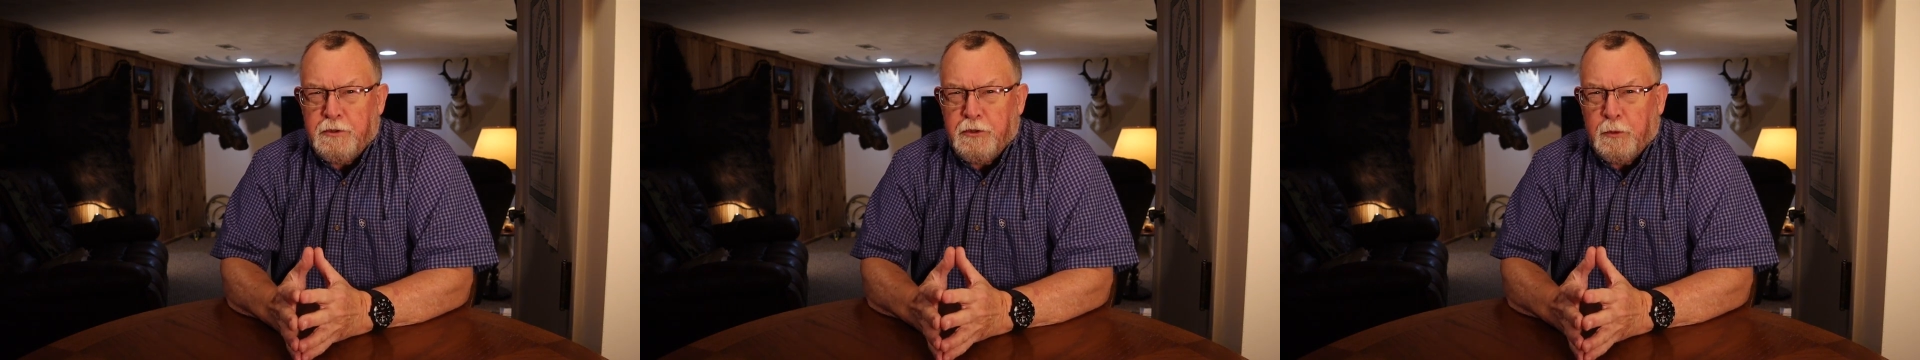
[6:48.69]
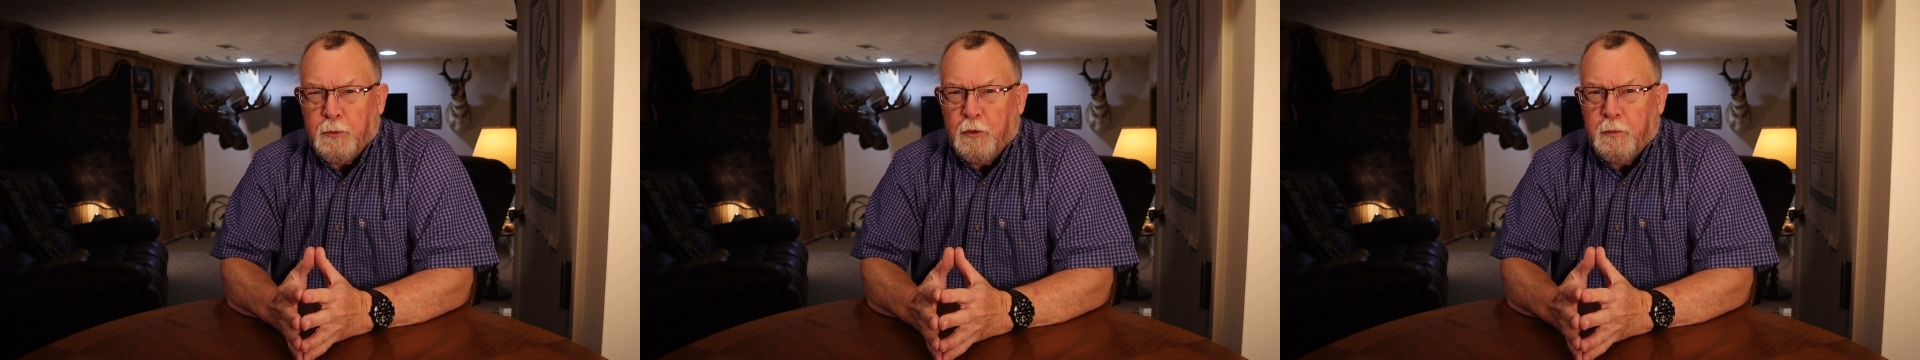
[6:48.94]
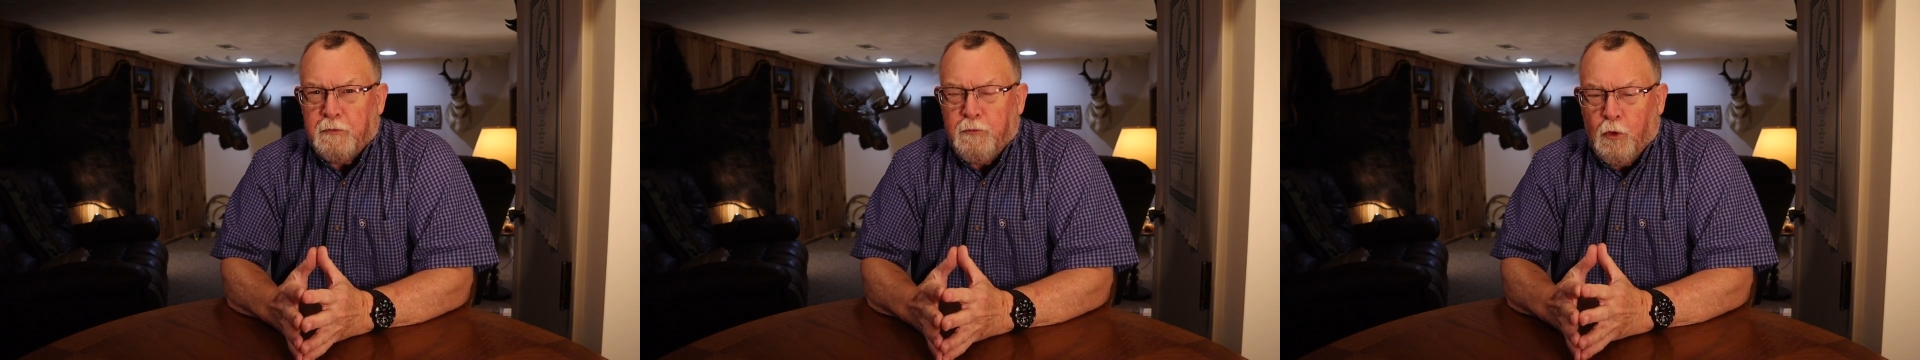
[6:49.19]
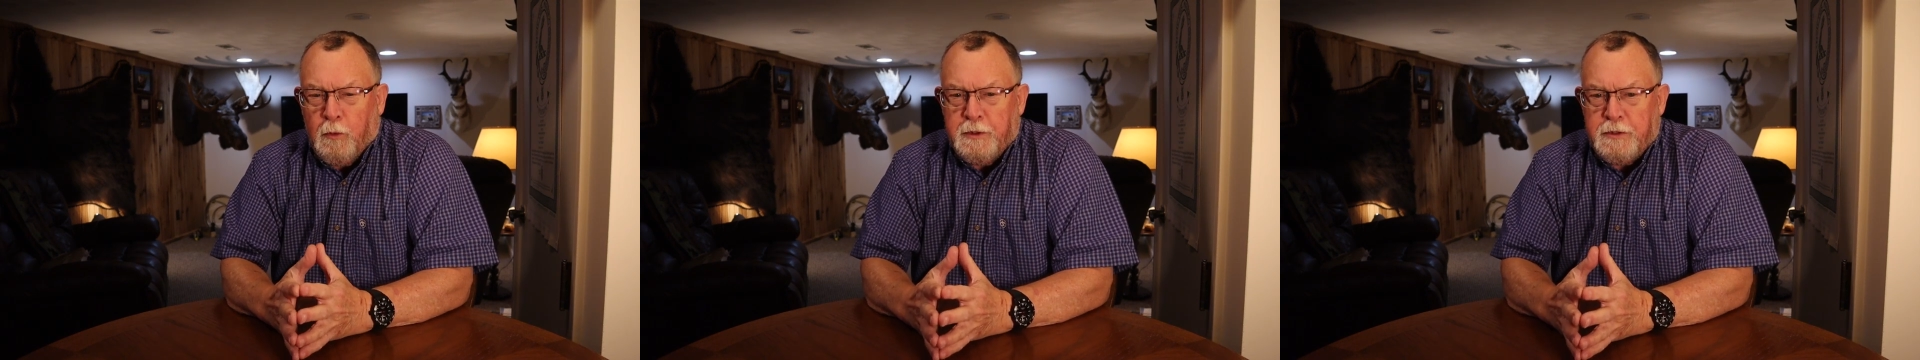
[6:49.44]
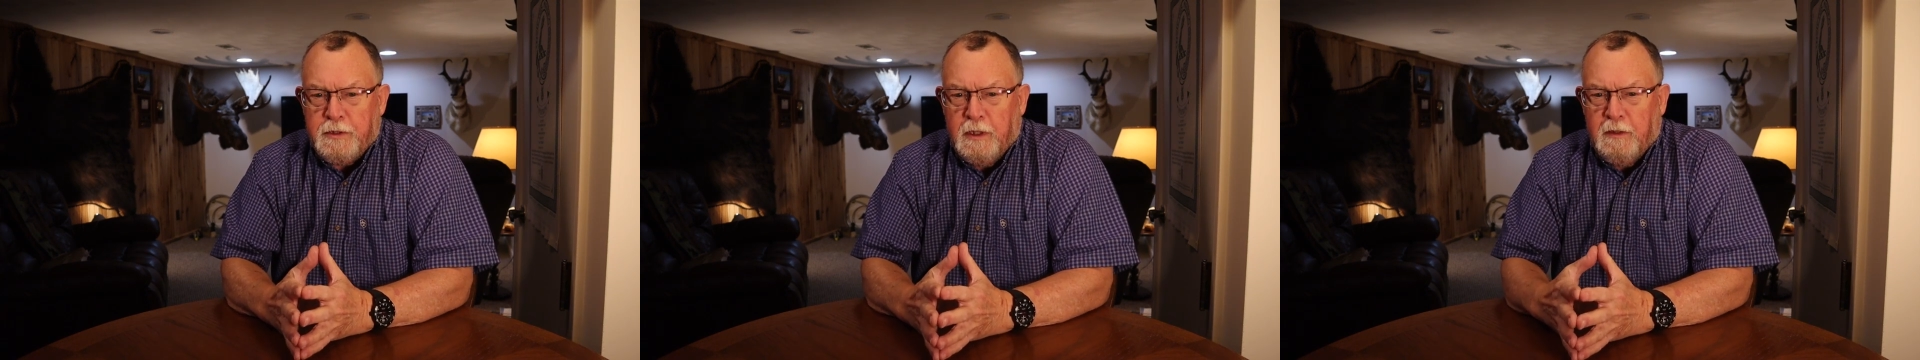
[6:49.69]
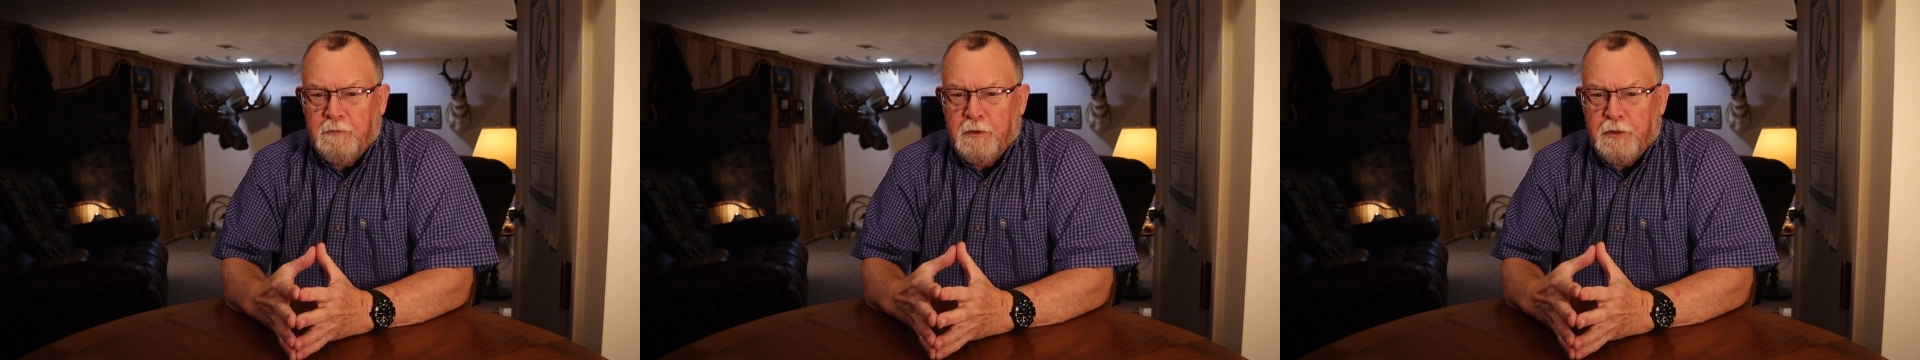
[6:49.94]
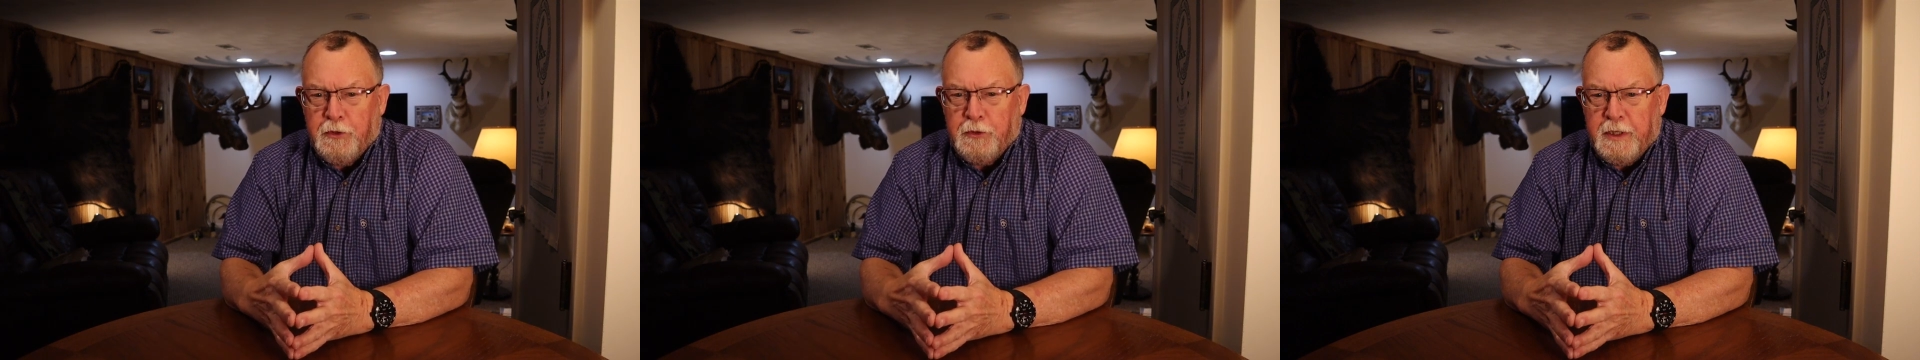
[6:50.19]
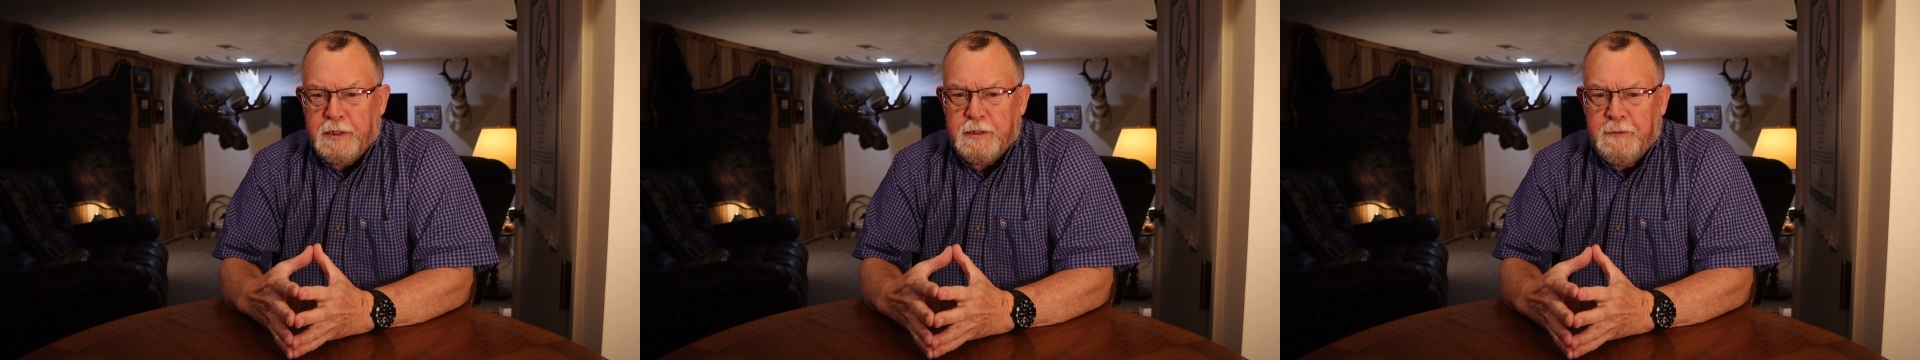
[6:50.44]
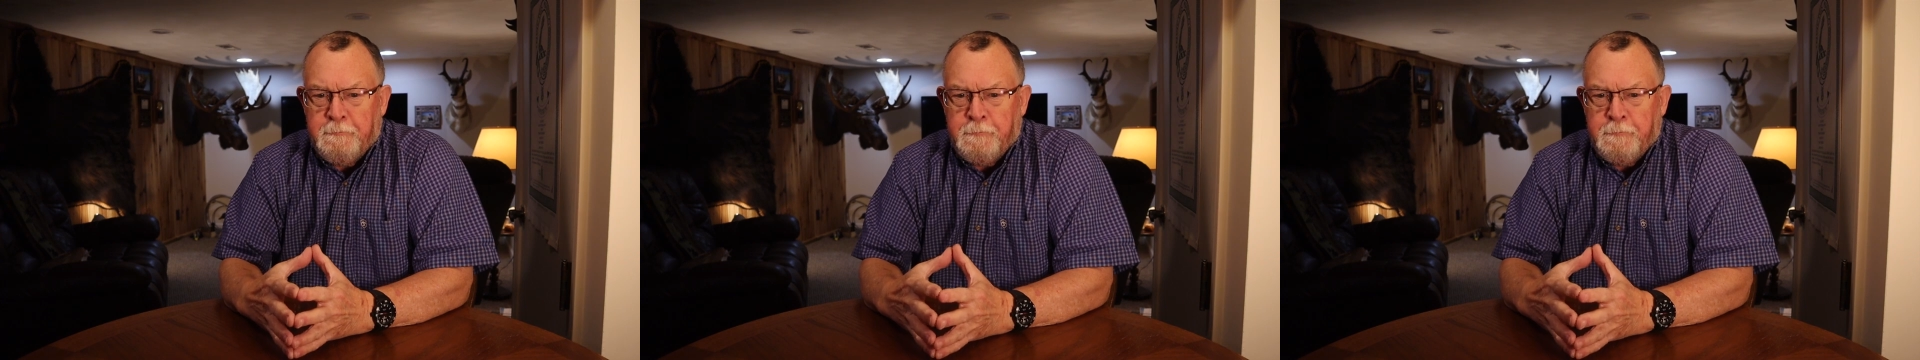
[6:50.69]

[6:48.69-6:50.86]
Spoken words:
terminal performance of the 30s.